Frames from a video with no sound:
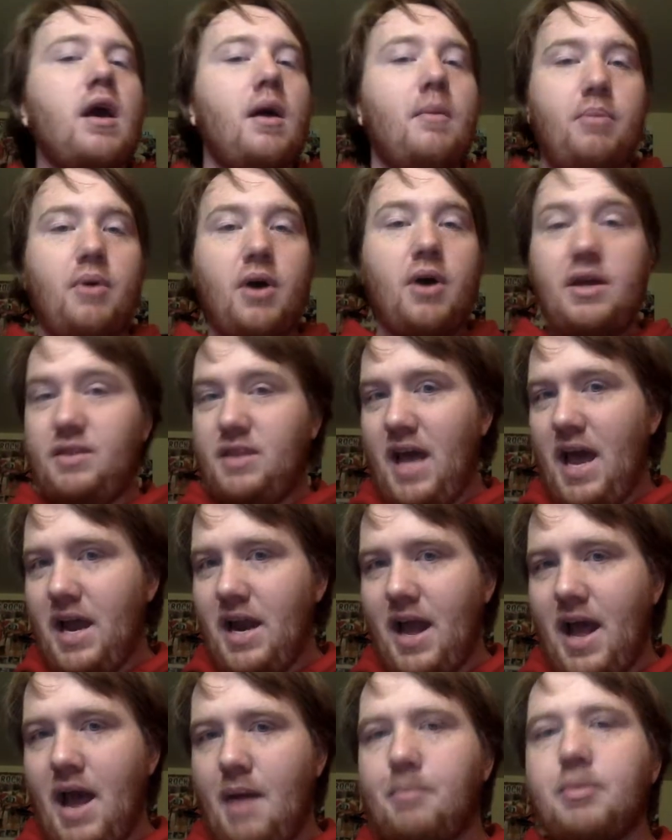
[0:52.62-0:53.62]
but that
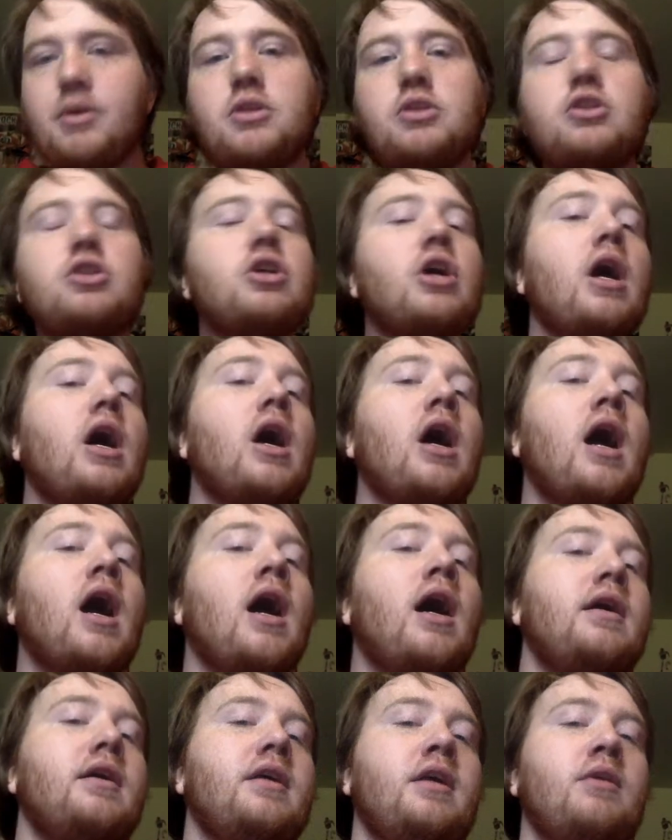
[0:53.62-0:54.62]
happens.
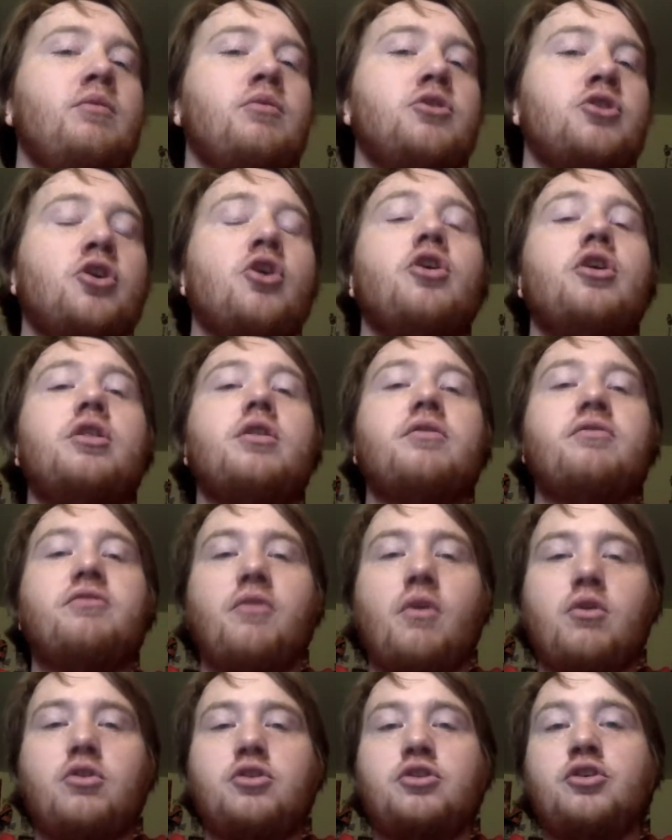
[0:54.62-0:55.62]
Uh, he was good in the
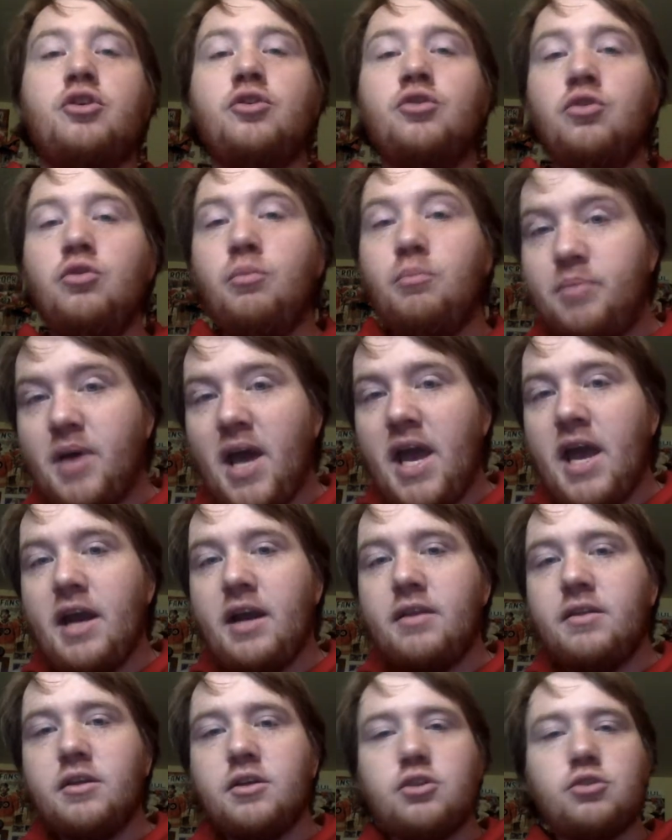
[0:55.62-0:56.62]
first two, bad
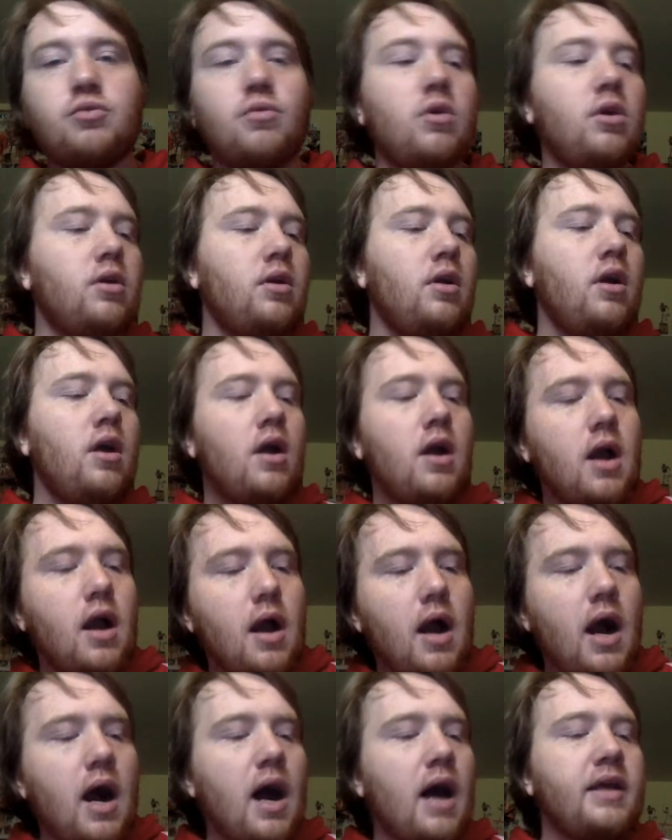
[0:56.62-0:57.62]
in this one.
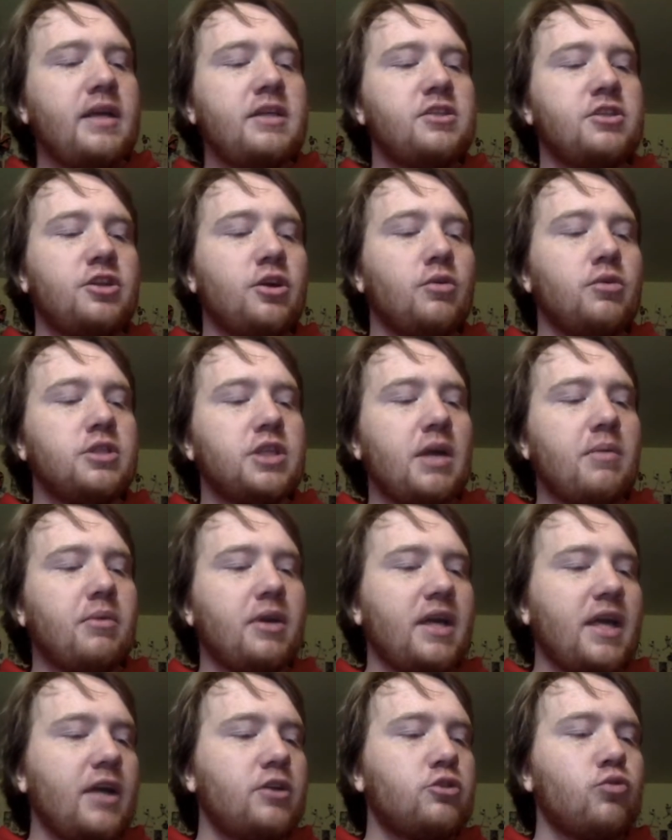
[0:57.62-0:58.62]
Uh, he still was able
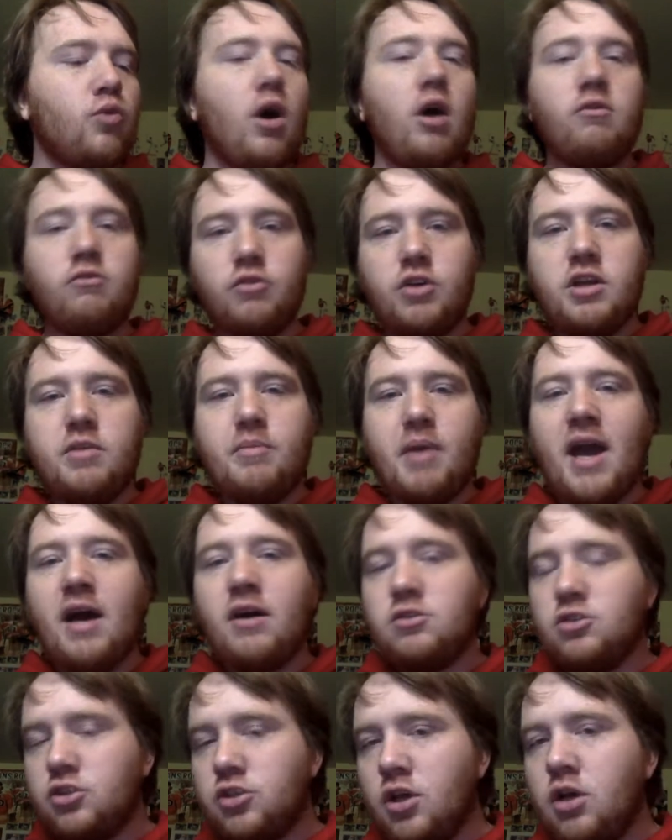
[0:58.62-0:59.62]
to get 12
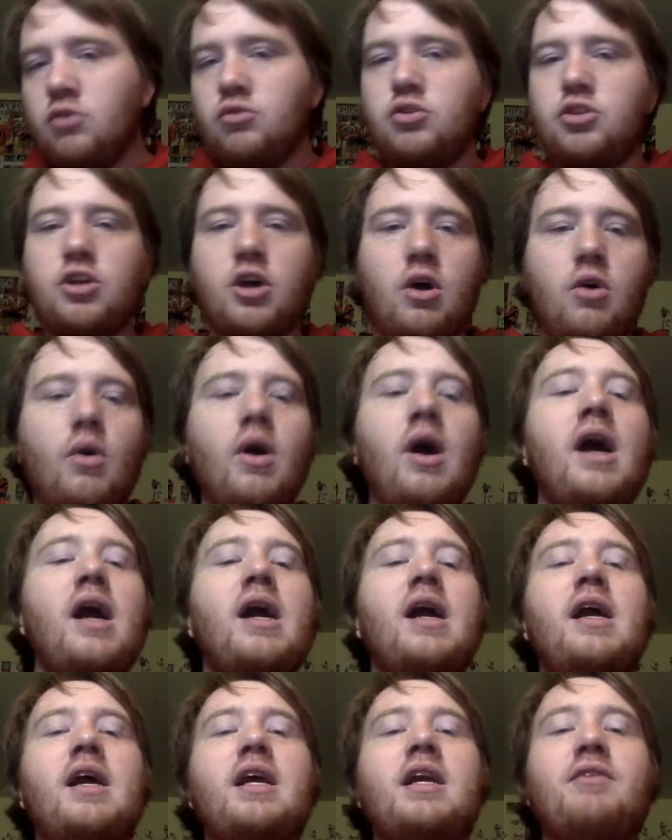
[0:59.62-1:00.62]
rebounds, though, so
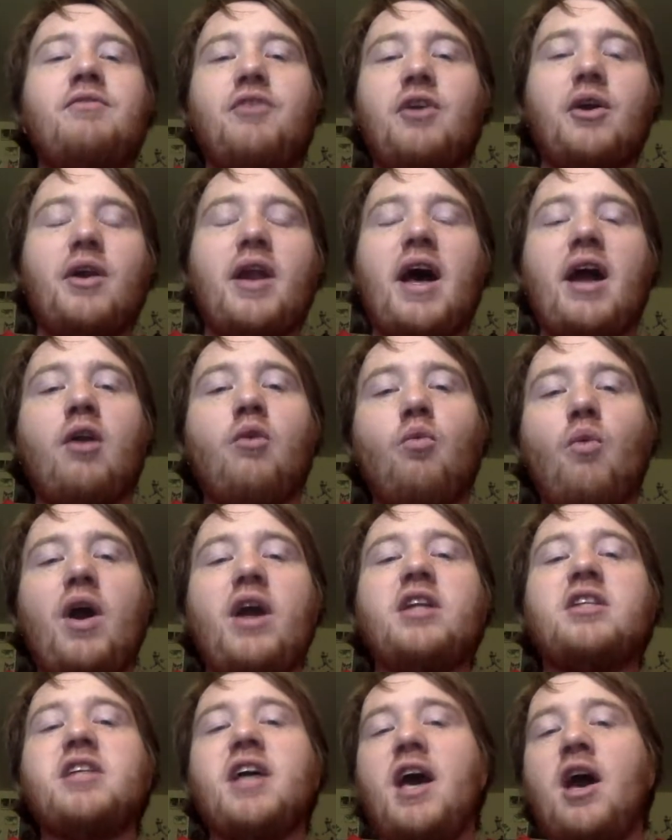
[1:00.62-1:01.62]
he figured out a
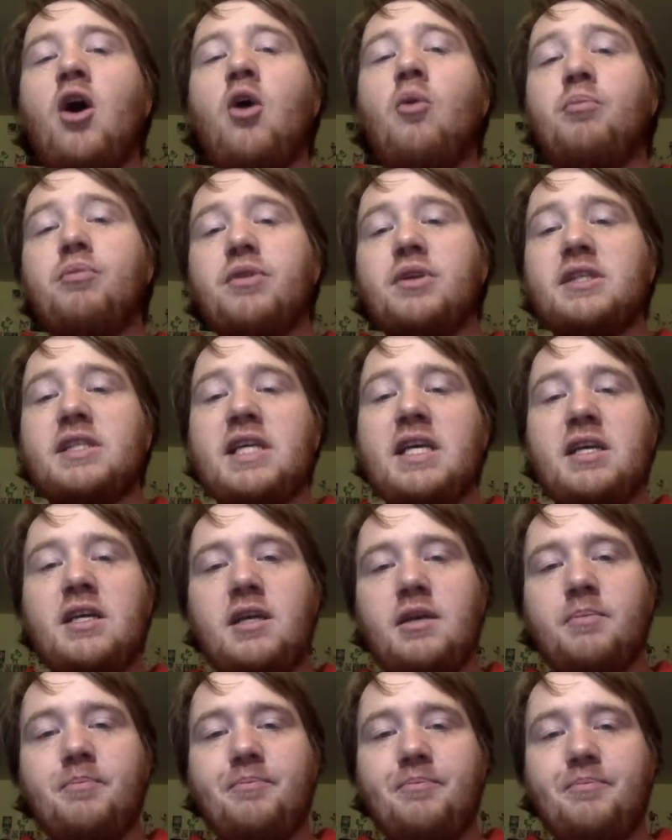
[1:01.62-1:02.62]
way to help the
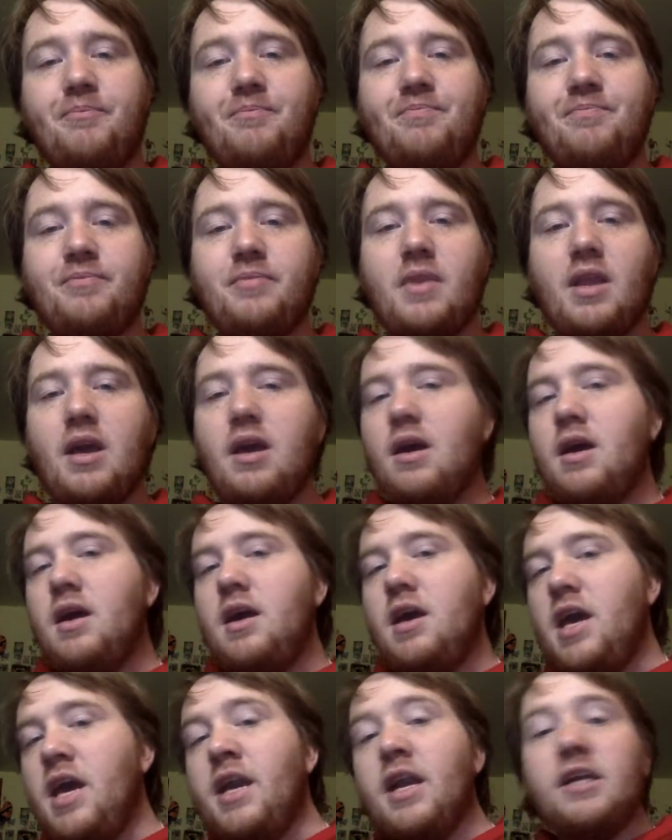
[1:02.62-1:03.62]
team
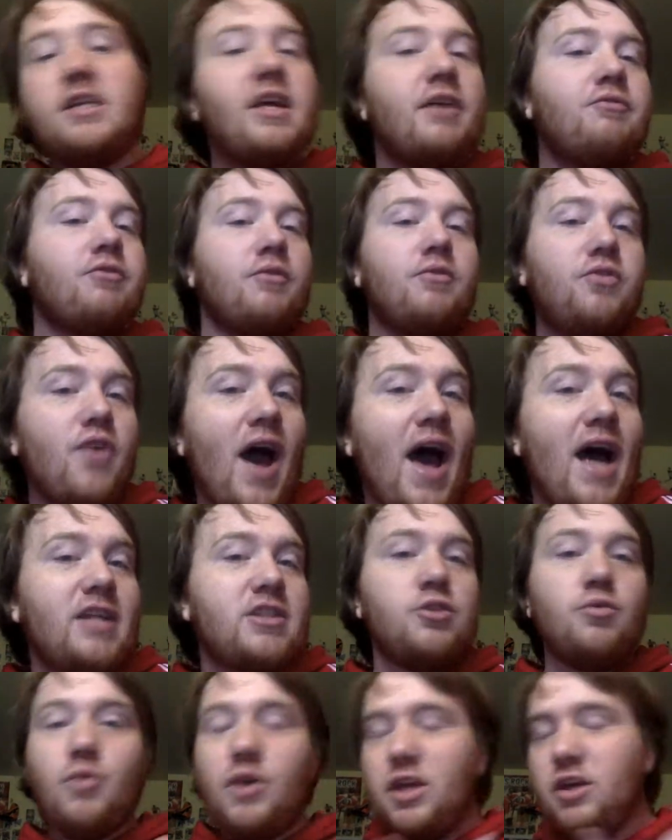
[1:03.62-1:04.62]
in a different
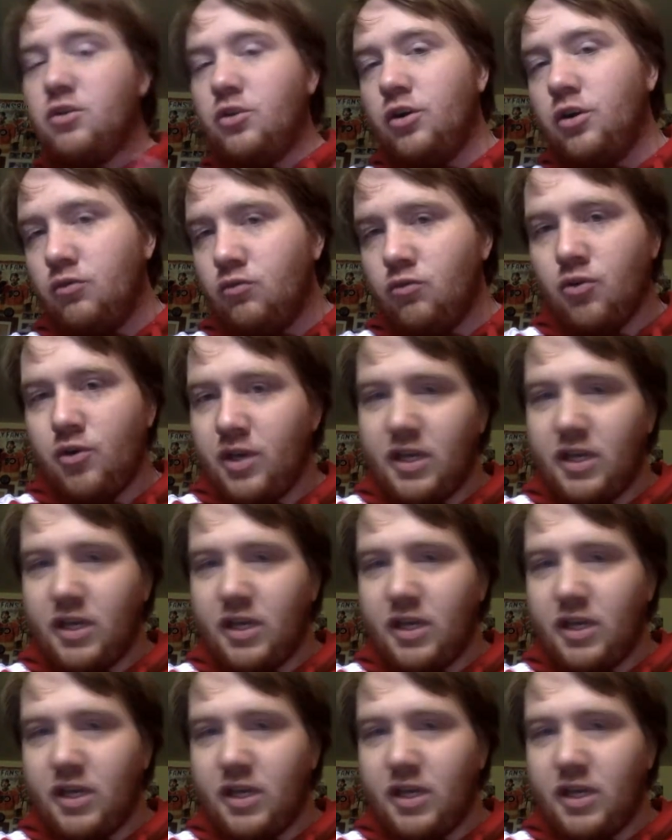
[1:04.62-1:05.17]
facet when he couldn't really